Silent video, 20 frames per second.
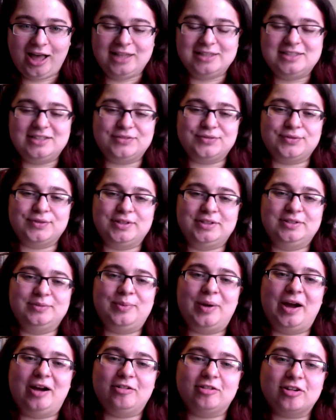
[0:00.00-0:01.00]
different
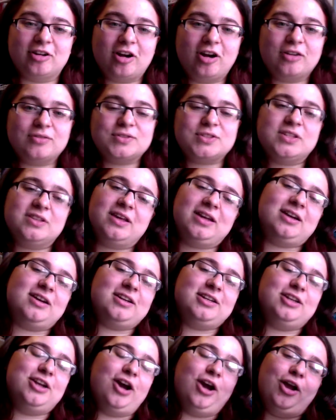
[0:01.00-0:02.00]
paragraph, so then I
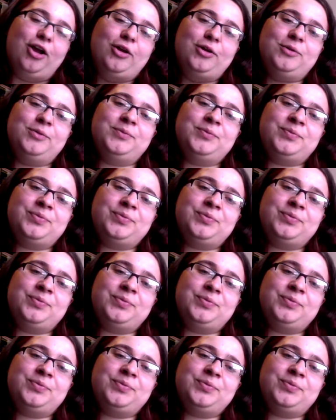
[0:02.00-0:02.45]
know